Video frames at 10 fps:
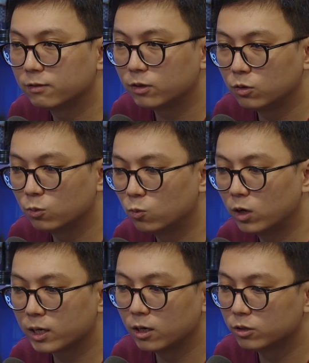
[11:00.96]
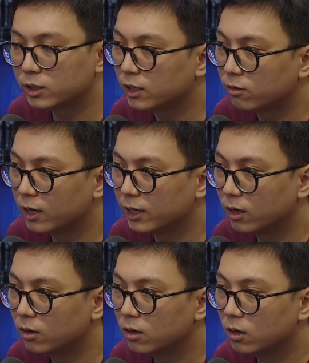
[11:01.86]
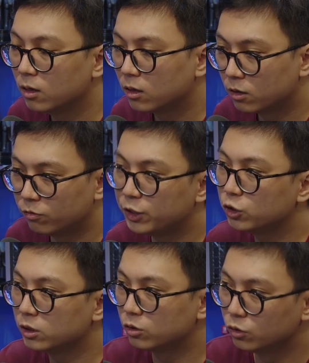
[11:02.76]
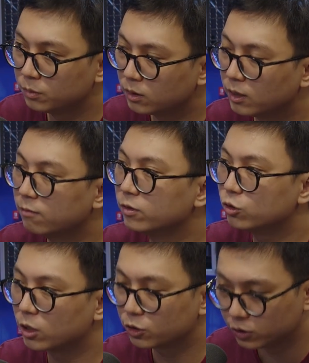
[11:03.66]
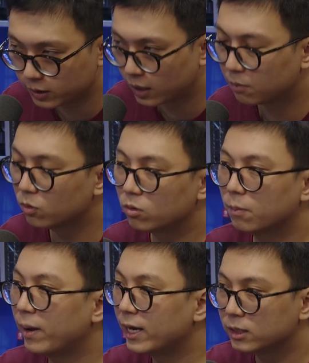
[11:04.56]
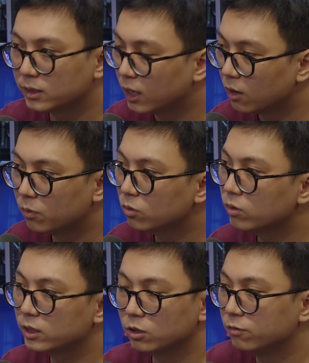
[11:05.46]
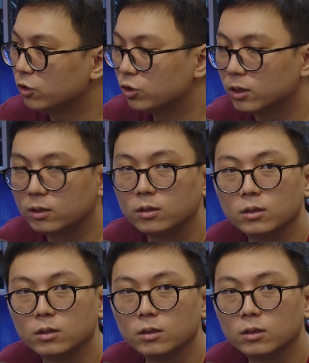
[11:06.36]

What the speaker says: if you work in OCE right now, the region is doomed, the infrastructure is terrible, the pay is terrible, there's no future.